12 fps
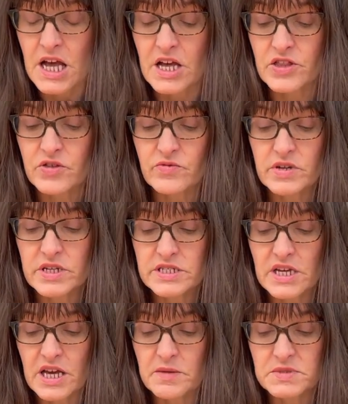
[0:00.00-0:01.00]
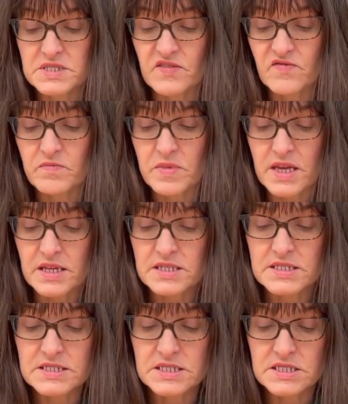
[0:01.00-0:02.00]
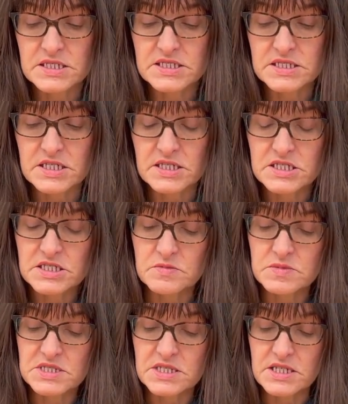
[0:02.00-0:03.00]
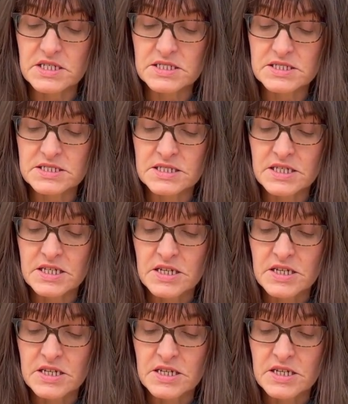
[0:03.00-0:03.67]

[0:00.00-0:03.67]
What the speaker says: and 3 types of mixed nasturtium seeds,